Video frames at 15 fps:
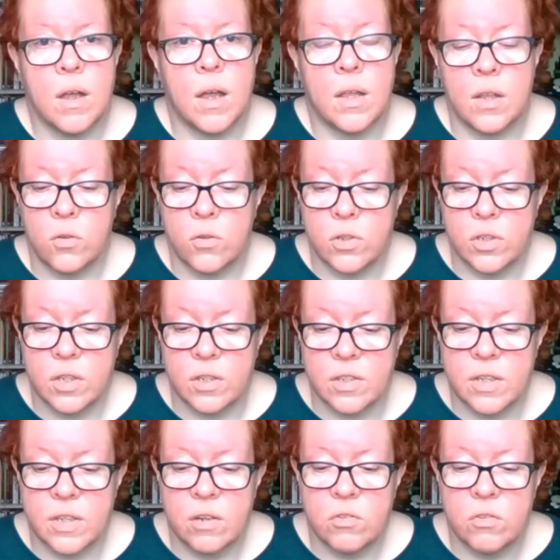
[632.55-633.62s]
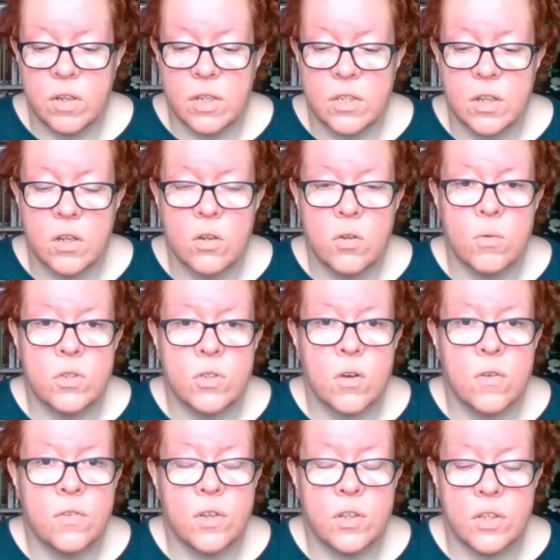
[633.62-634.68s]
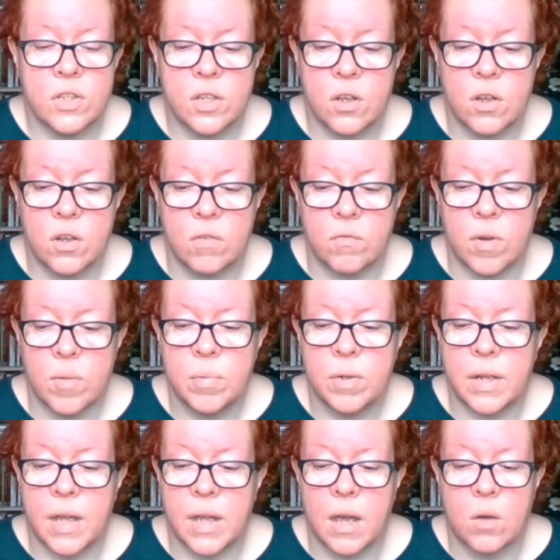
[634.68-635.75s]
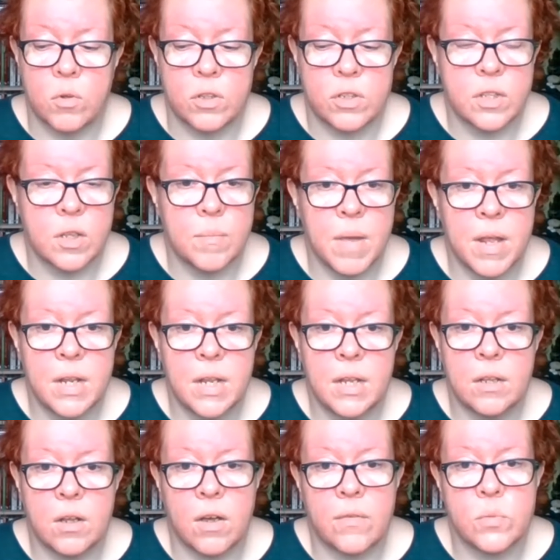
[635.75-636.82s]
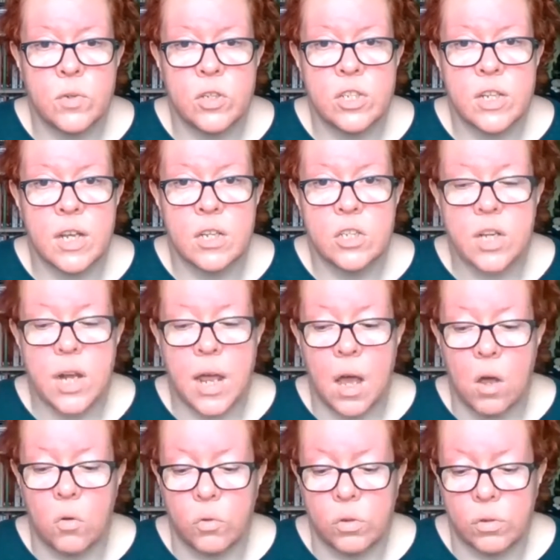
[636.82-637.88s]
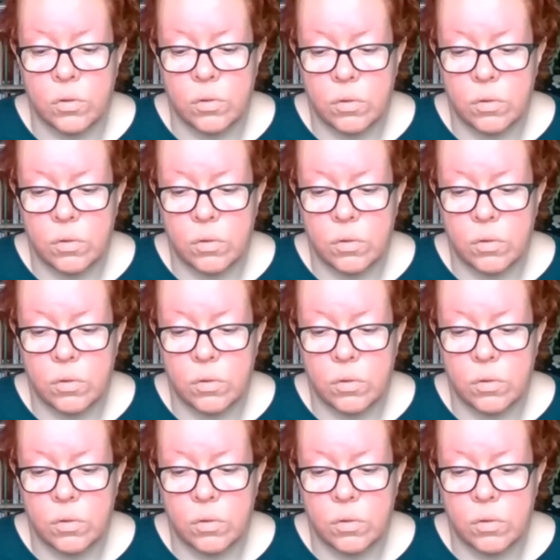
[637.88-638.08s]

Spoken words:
and those concentric circles of concern rippling outward to the many lives which touch our own.